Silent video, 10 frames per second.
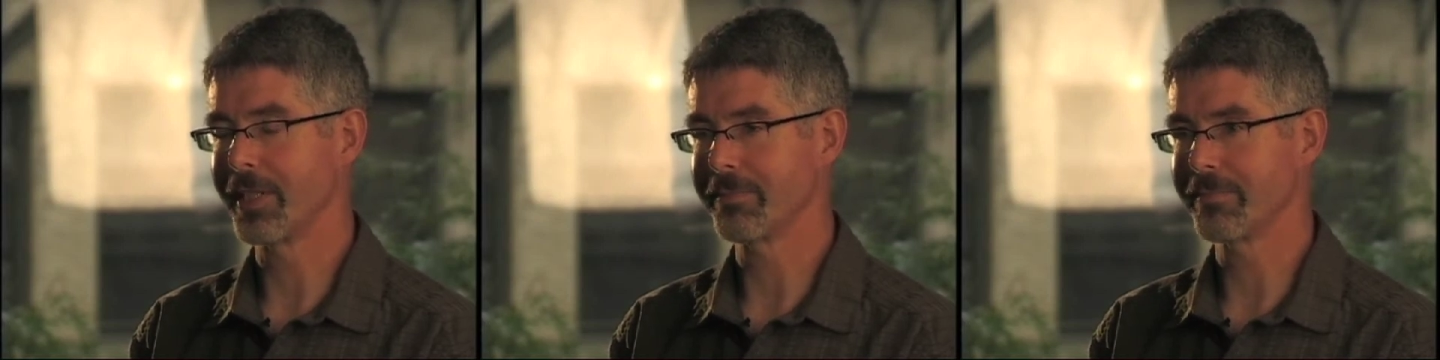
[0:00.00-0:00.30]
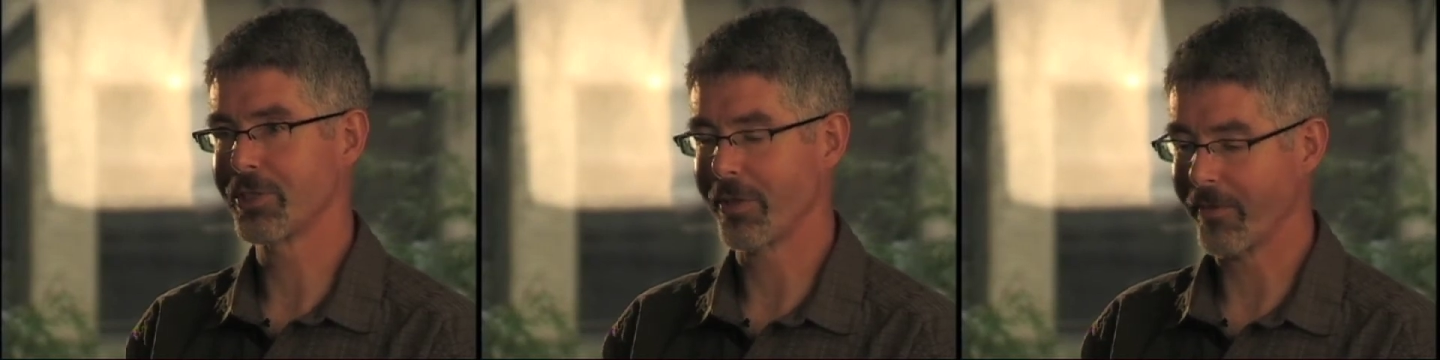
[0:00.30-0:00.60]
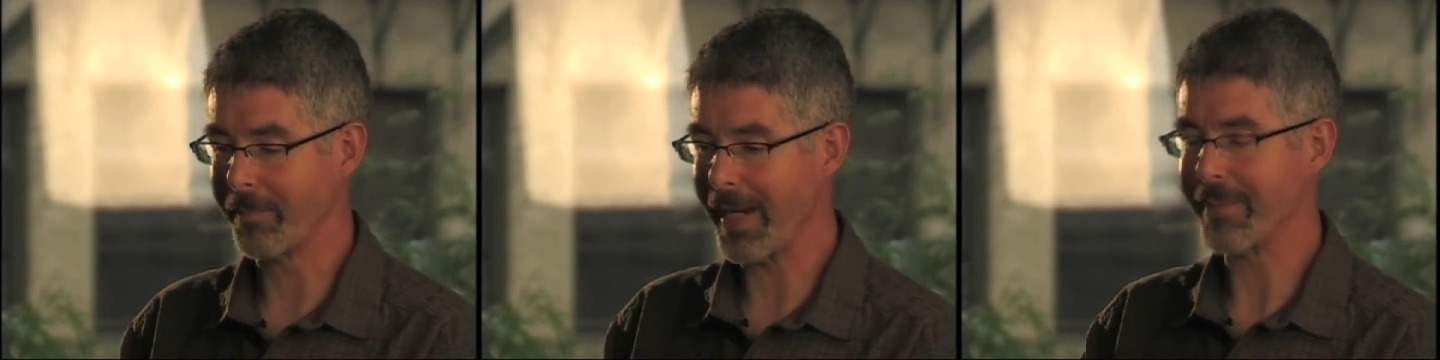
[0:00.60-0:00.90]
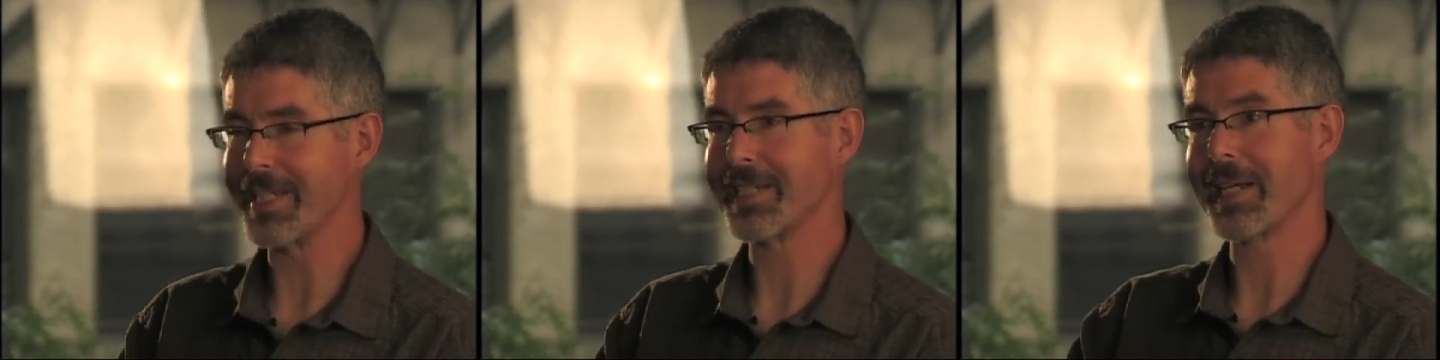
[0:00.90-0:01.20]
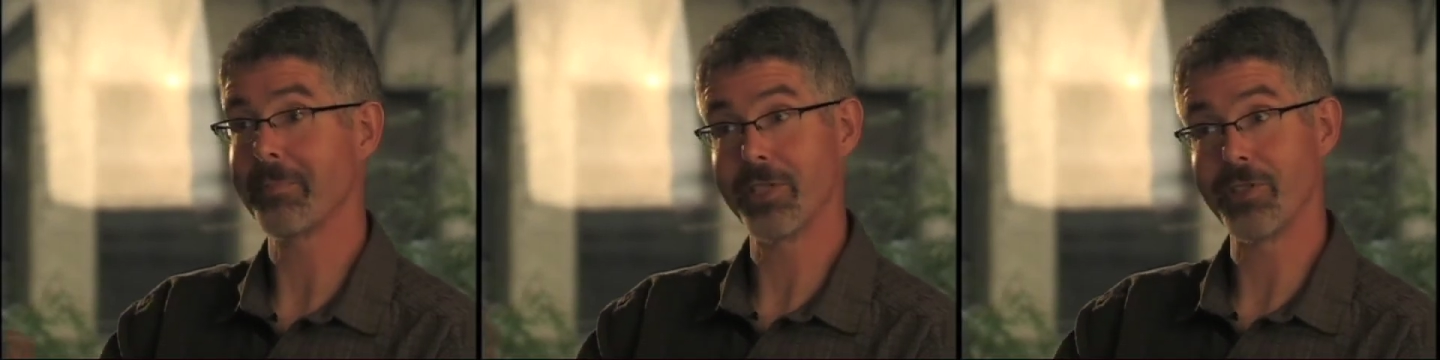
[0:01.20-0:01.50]
sort of a baby
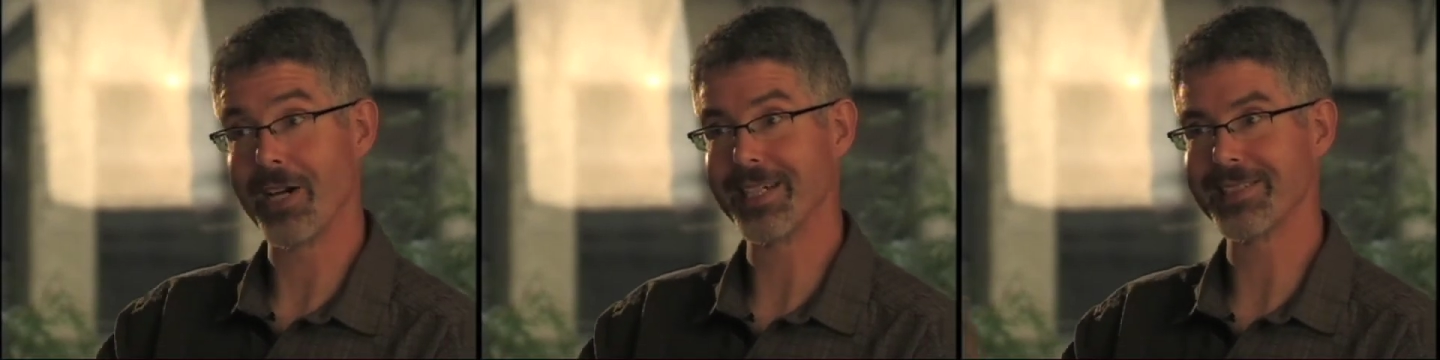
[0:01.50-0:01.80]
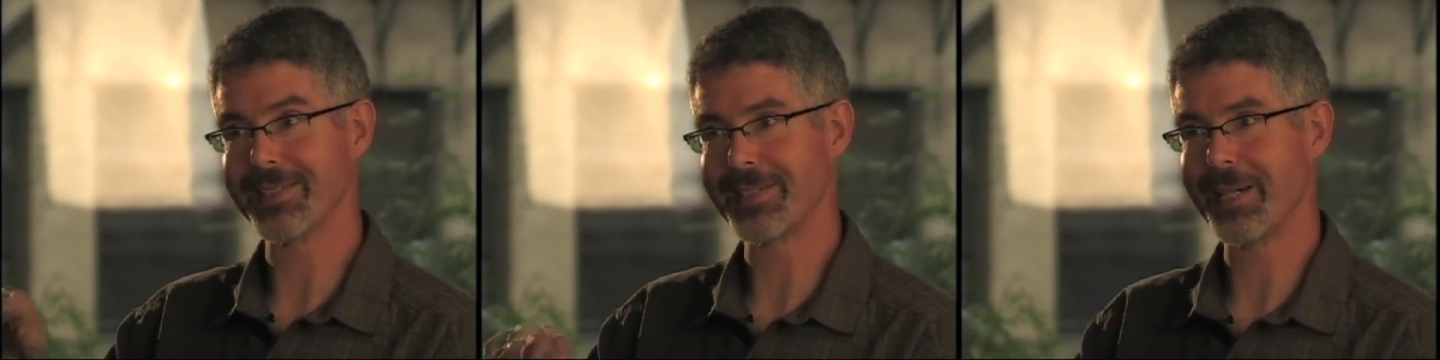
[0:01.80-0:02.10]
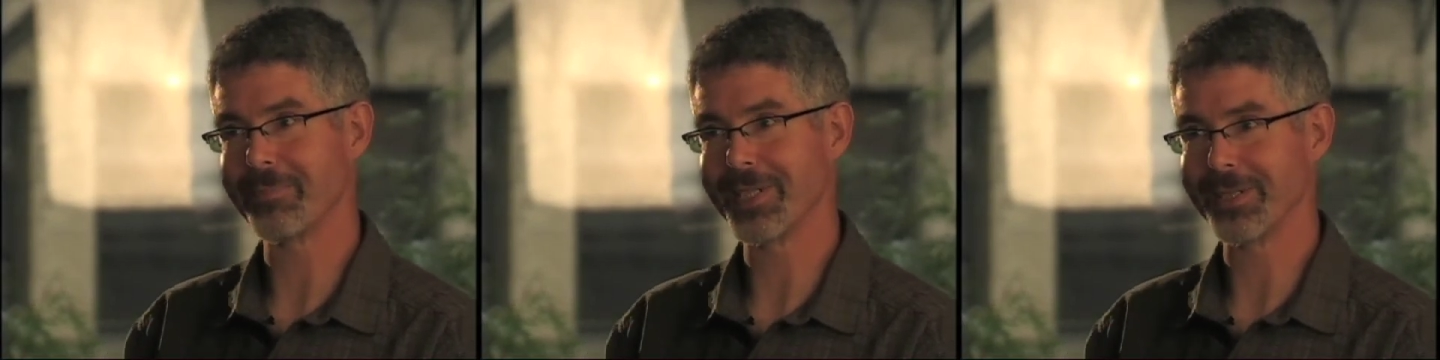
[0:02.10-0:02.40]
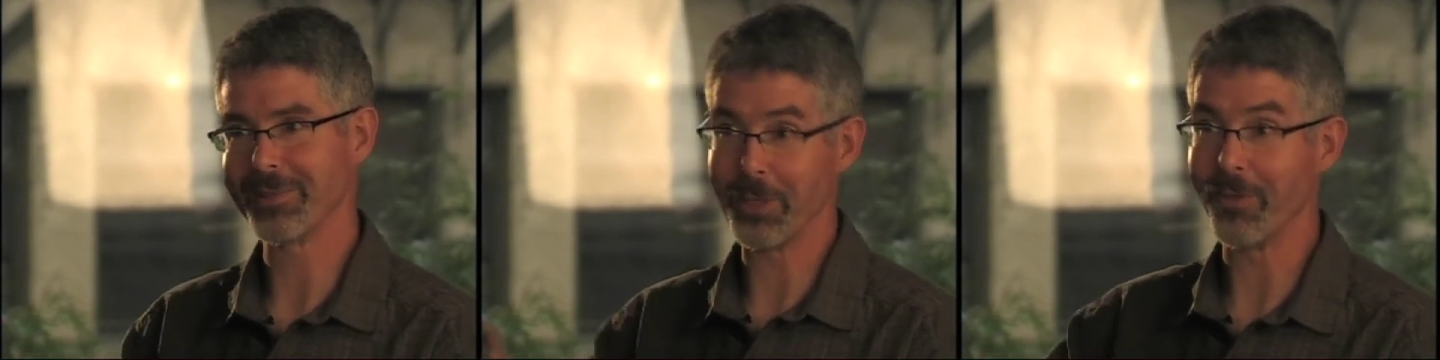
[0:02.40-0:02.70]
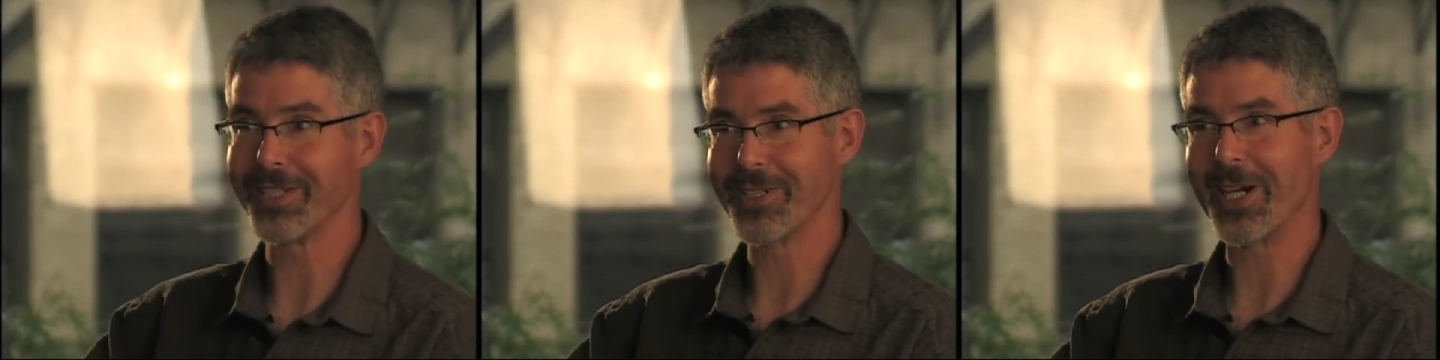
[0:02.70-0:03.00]
step to giant step to
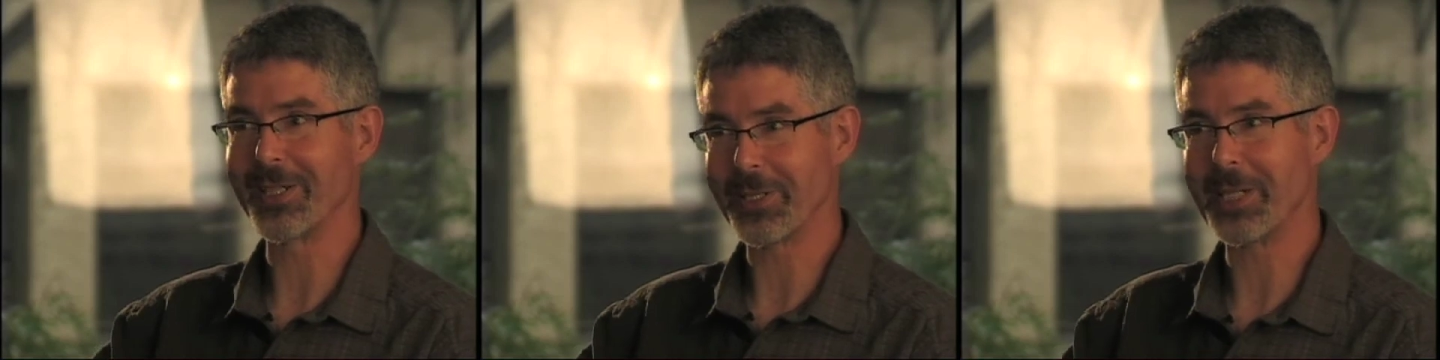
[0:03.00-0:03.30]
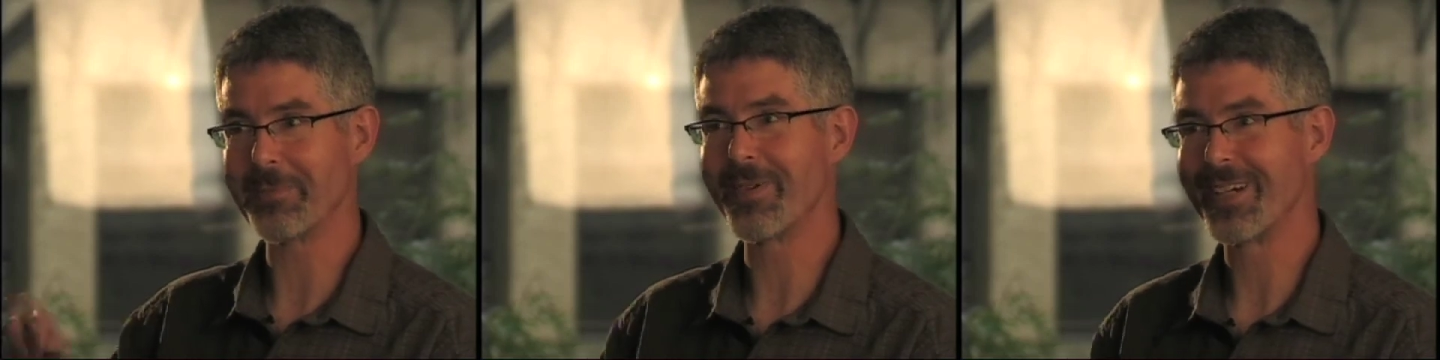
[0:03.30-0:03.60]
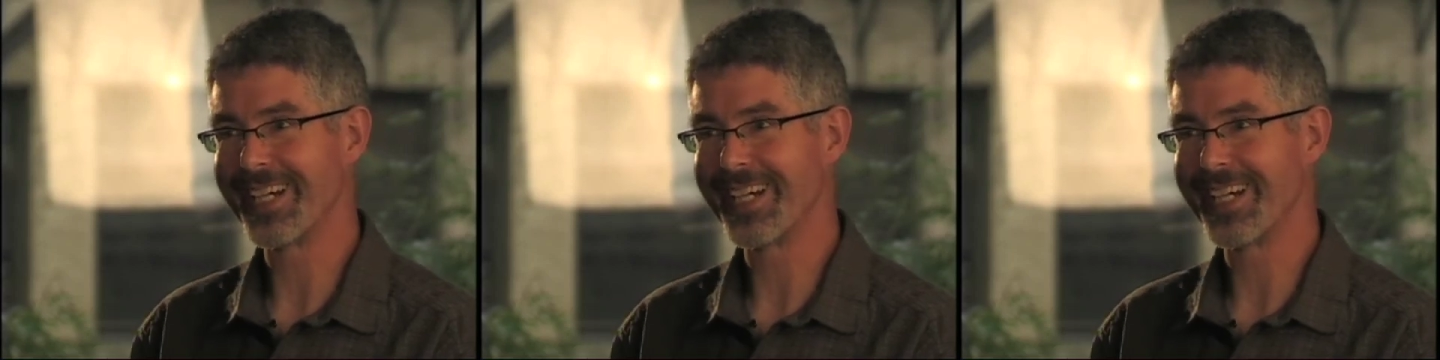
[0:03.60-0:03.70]
one giant leap